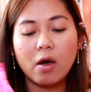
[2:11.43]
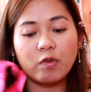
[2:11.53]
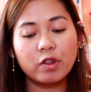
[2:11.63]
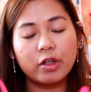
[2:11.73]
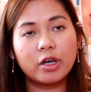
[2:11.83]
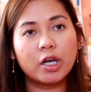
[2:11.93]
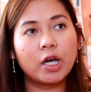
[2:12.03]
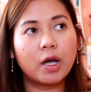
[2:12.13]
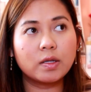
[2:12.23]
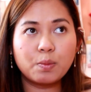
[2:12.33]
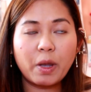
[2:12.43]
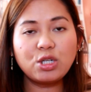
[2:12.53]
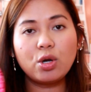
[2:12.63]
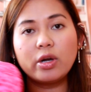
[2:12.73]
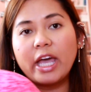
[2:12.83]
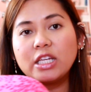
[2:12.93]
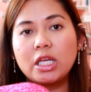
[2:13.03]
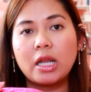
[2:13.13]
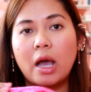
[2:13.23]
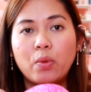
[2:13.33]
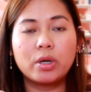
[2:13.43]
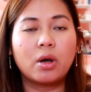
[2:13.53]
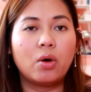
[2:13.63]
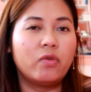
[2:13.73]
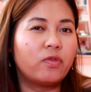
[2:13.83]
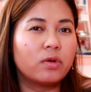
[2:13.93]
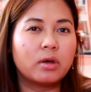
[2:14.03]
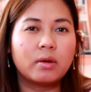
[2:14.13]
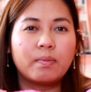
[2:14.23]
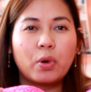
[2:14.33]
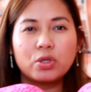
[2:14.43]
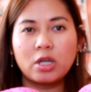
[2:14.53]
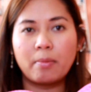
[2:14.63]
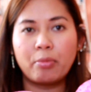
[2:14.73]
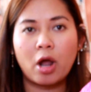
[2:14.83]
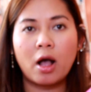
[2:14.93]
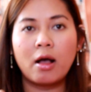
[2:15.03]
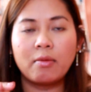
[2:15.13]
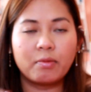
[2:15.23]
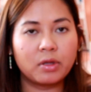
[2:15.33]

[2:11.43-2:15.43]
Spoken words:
For the special occasion, I would go for the push-up bra.